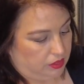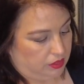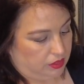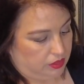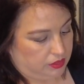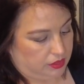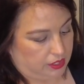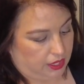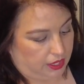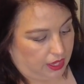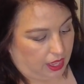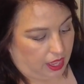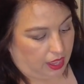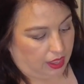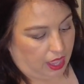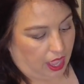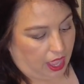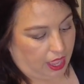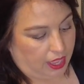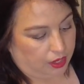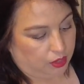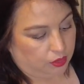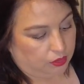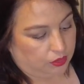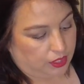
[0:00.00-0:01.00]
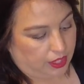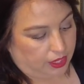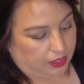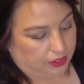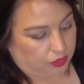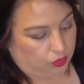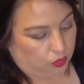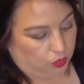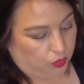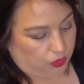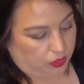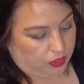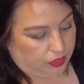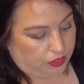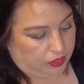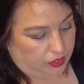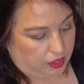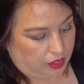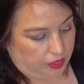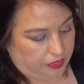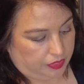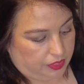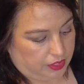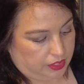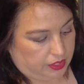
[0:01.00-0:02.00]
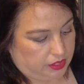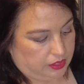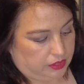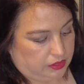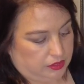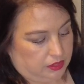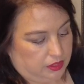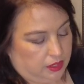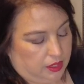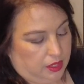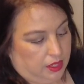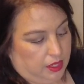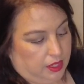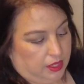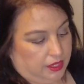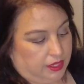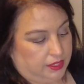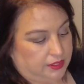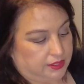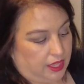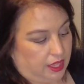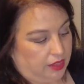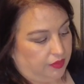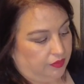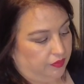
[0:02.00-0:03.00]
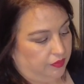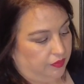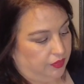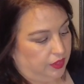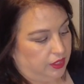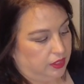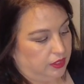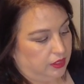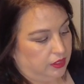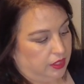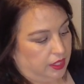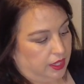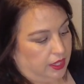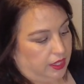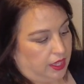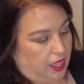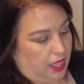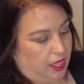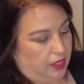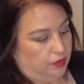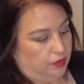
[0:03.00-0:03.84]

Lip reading: It's like, I don't like the width on this because I feel like